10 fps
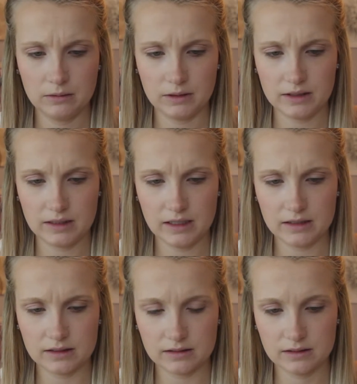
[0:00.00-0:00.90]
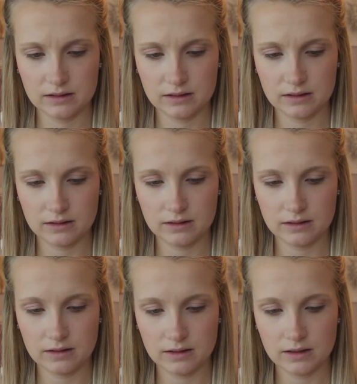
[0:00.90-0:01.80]
What is that?
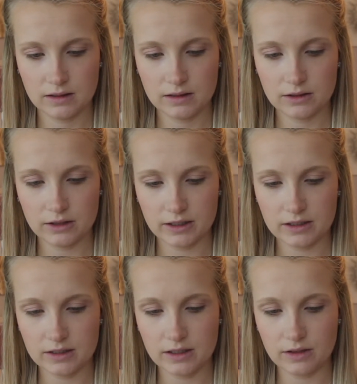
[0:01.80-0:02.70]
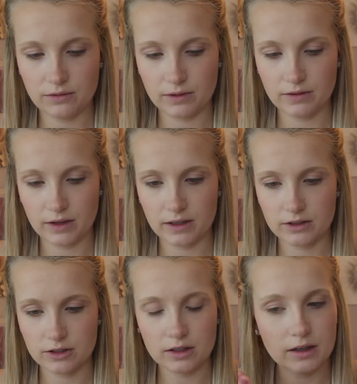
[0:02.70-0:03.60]
Trying to see if I
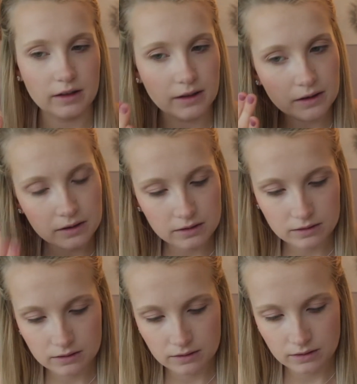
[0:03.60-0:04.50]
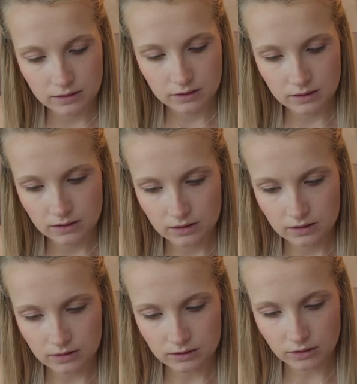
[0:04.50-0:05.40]
can just kind of like...
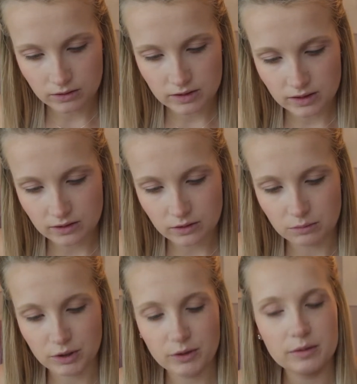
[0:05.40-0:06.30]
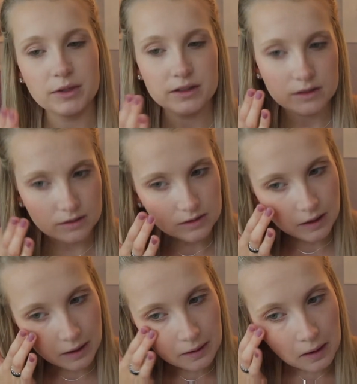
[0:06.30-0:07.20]
There's all these like little broken pieces on the
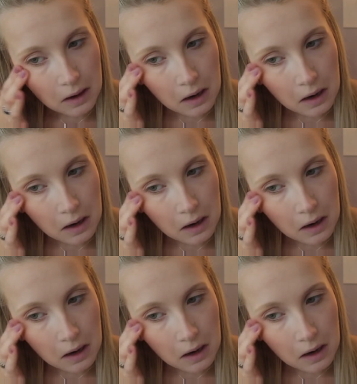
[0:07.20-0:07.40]
side.